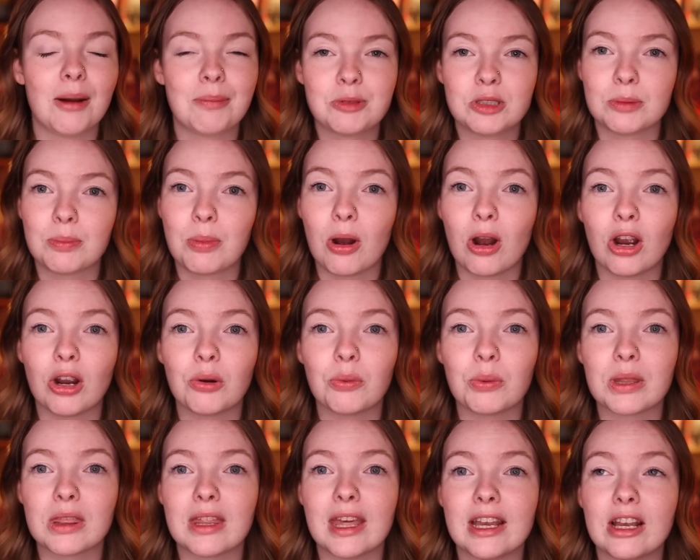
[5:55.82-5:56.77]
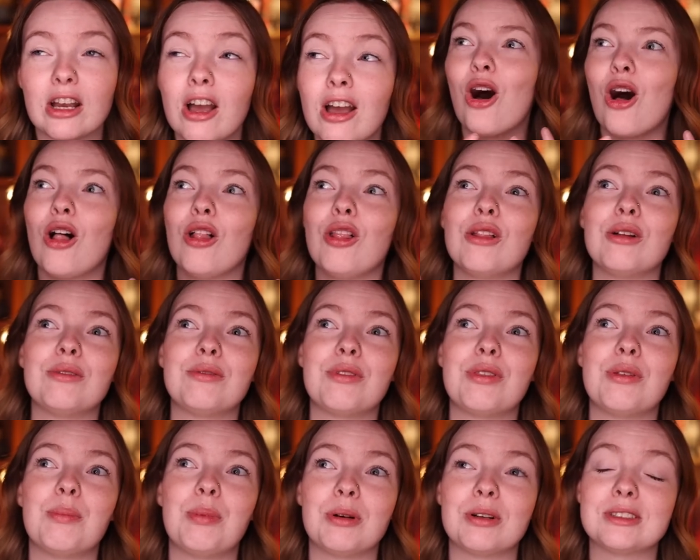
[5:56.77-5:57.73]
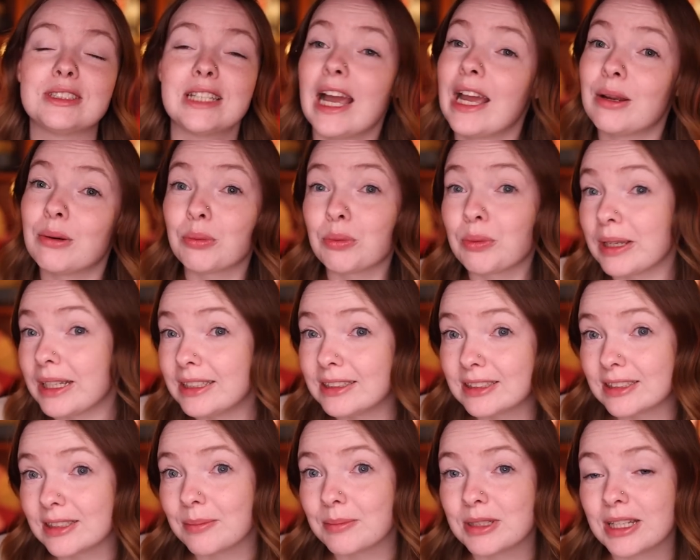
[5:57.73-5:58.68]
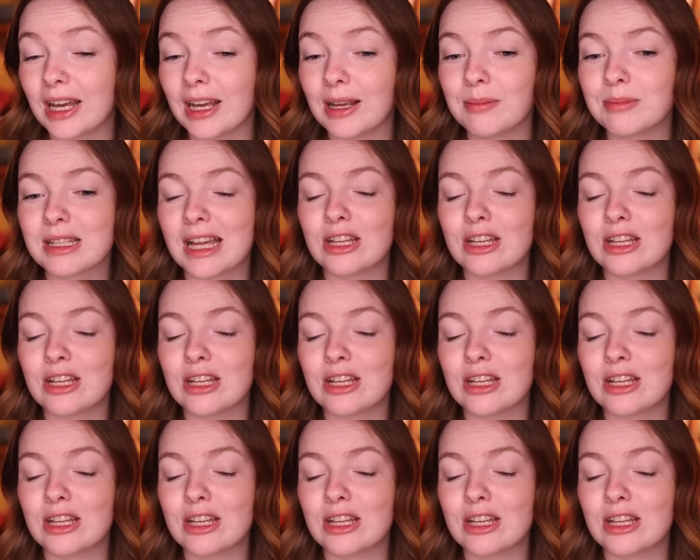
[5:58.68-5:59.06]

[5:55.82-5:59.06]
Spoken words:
up to par with like all of the books I read sometimes.